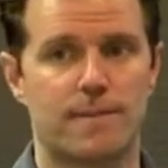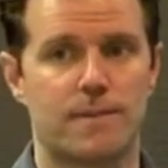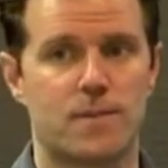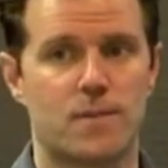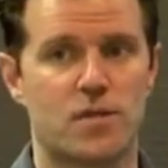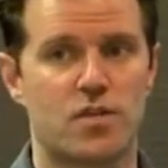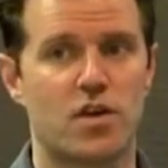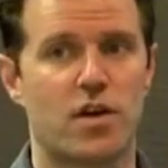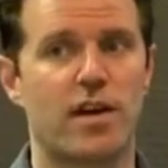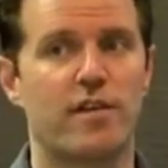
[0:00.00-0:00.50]

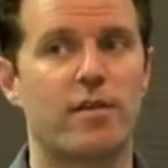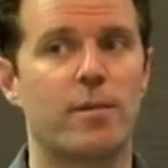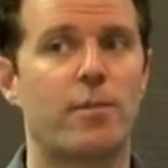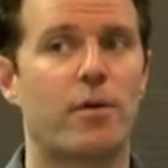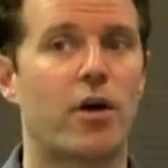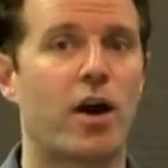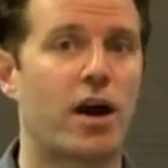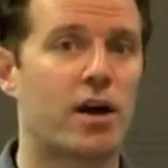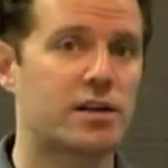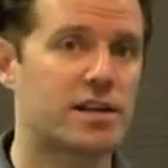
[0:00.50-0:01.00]
So even
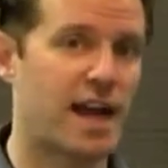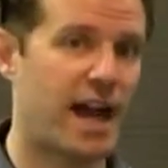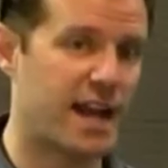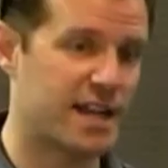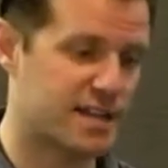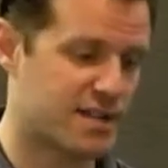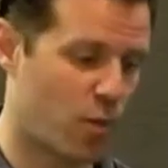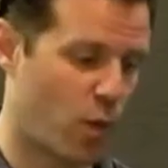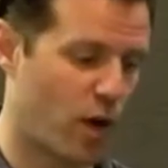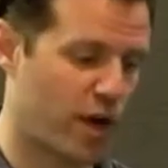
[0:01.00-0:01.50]

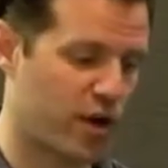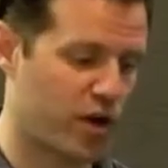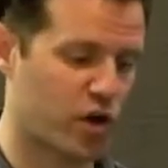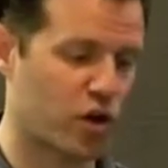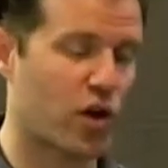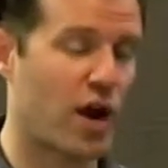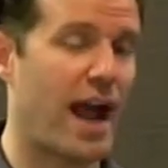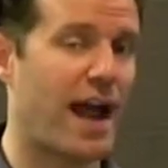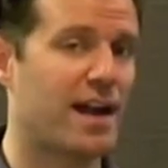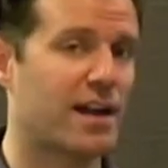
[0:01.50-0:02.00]
prioritize what
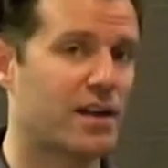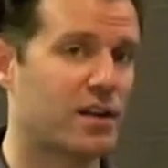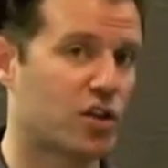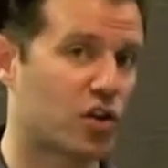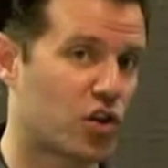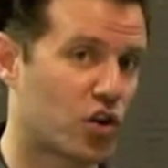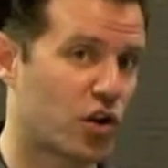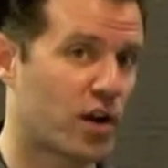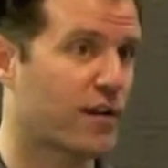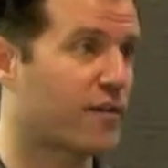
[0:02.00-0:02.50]
you're
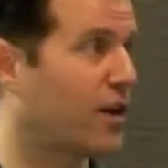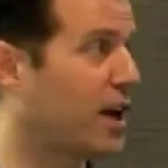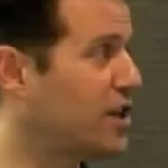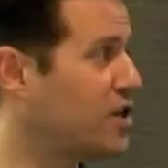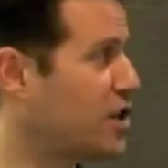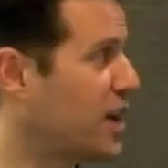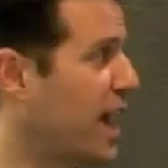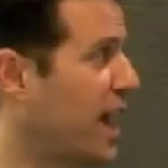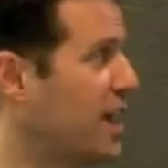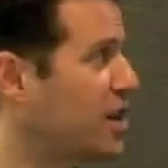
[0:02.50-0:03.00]
learning for
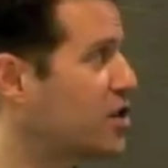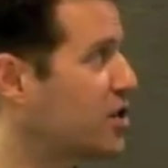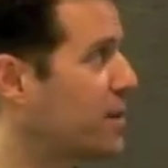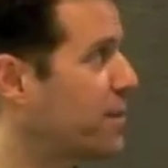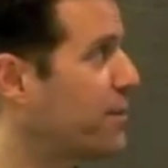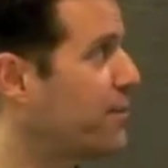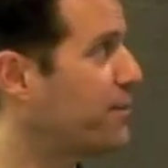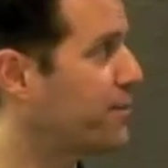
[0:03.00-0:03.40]
education.